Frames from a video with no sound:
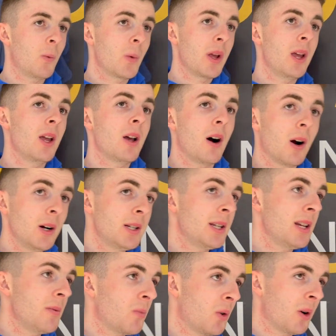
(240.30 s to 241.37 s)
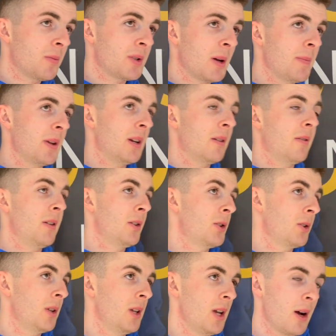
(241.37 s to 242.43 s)
we our team warms up
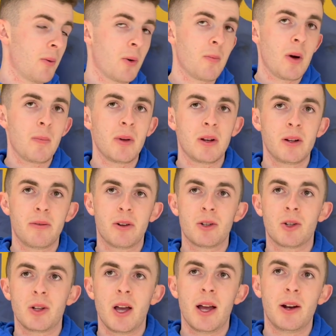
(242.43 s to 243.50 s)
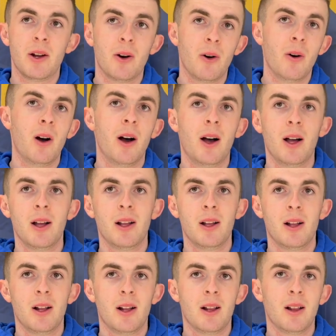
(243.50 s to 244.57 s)
individually. I warm up individually. I know uh,
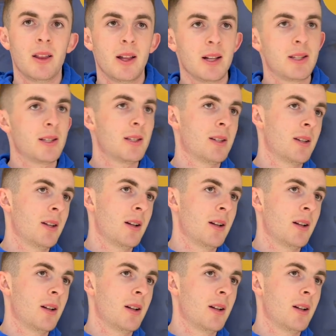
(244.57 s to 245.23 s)
that's